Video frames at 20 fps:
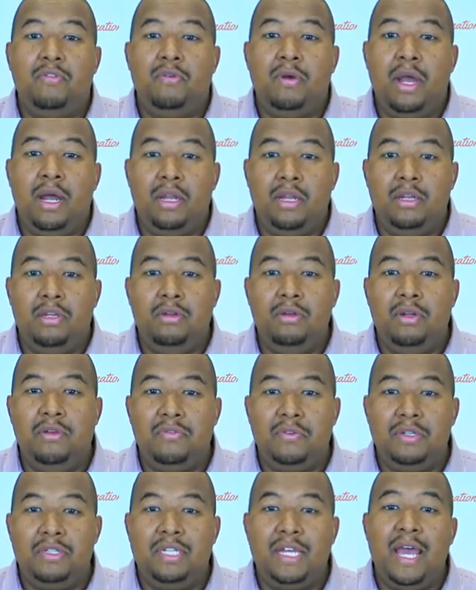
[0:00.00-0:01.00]
around and do
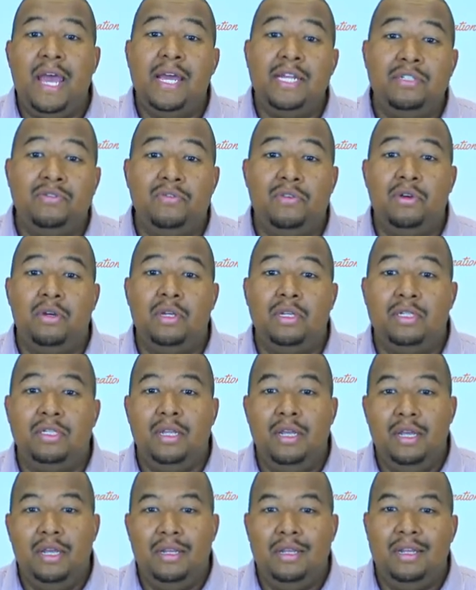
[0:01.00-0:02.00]
different tasks for us,
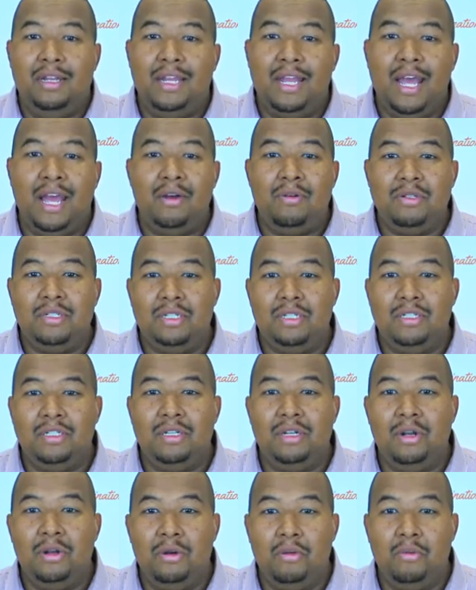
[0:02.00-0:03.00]
then now it's
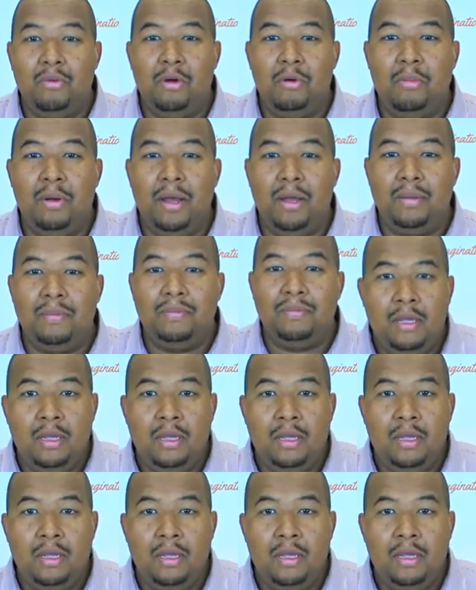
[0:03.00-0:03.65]
considered a robot.